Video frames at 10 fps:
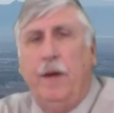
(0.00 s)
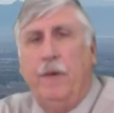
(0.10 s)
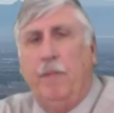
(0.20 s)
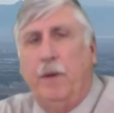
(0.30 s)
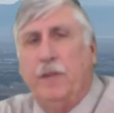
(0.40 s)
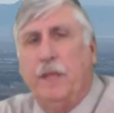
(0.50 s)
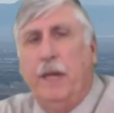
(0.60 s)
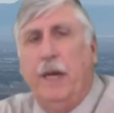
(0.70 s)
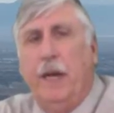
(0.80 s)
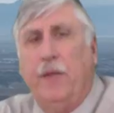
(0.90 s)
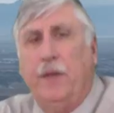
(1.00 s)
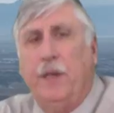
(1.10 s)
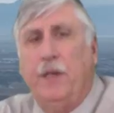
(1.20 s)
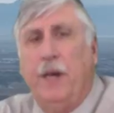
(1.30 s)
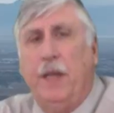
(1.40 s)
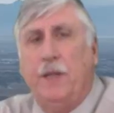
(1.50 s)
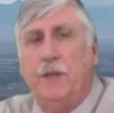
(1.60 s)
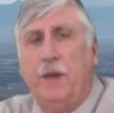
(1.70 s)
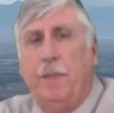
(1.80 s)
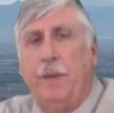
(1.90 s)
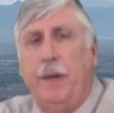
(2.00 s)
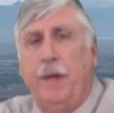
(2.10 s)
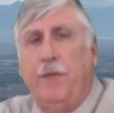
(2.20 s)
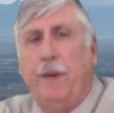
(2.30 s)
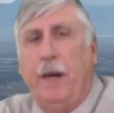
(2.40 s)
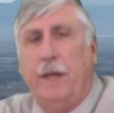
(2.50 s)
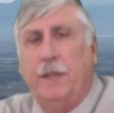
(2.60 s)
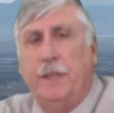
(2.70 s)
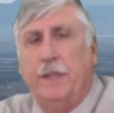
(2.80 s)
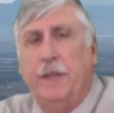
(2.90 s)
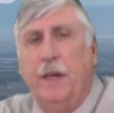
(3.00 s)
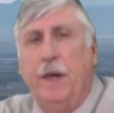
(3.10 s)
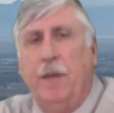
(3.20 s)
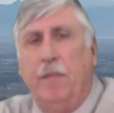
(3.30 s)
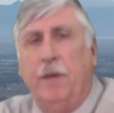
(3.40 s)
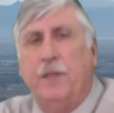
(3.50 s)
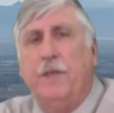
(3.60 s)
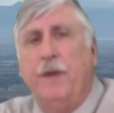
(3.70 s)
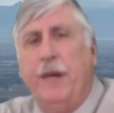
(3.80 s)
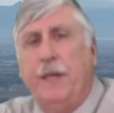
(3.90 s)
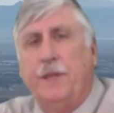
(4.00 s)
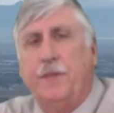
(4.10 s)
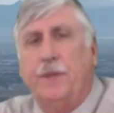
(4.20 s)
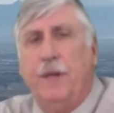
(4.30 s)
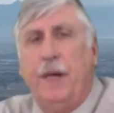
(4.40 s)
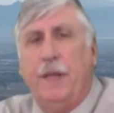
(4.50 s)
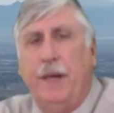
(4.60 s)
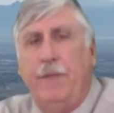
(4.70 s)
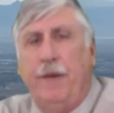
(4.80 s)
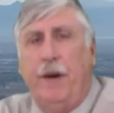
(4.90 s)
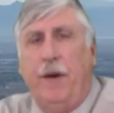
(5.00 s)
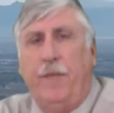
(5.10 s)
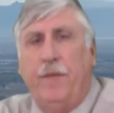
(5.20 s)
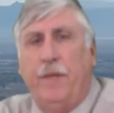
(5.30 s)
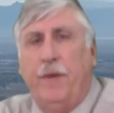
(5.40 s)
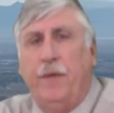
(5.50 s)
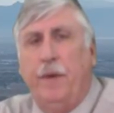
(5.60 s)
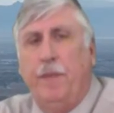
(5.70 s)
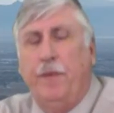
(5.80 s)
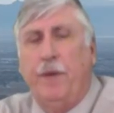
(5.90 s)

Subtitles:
While most of the candidates did challenge Trump on his policies, most of their answers were not that far off of what Trump is